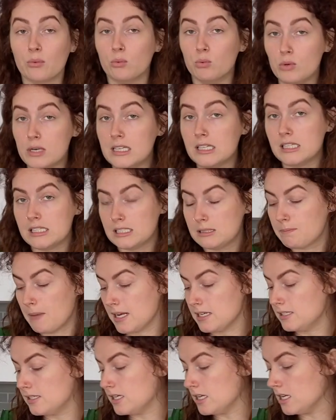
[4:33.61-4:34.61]
really
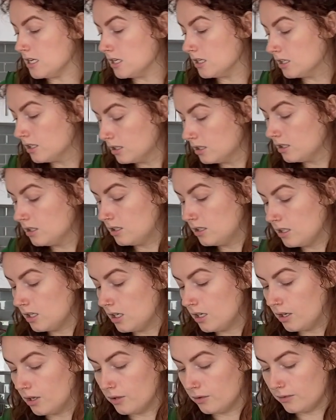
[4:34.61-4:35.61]
spicy, you
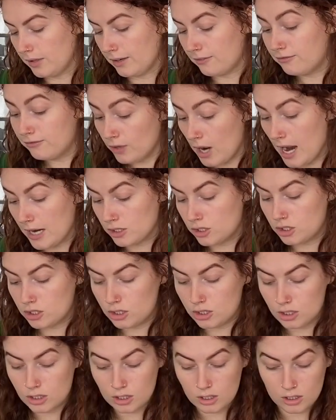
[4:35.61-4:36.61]
know, like fresh
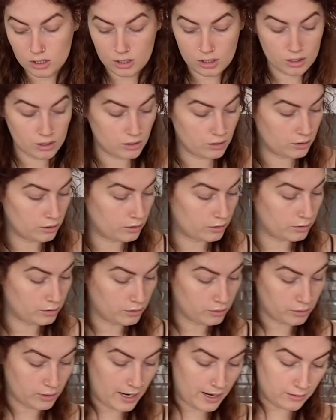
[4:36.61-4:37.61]

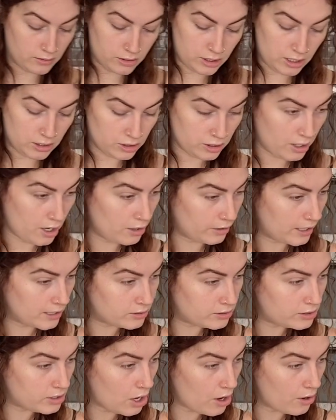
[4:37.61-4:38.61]
ground ginger. Okay,
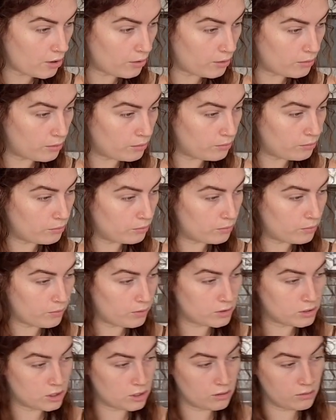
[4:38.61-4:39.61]
so
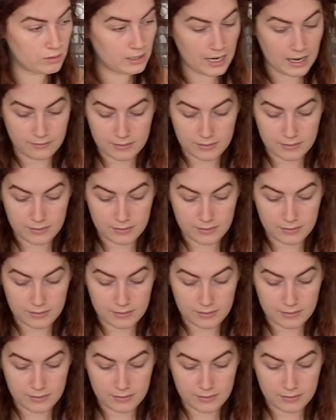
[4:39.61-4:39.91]
2.5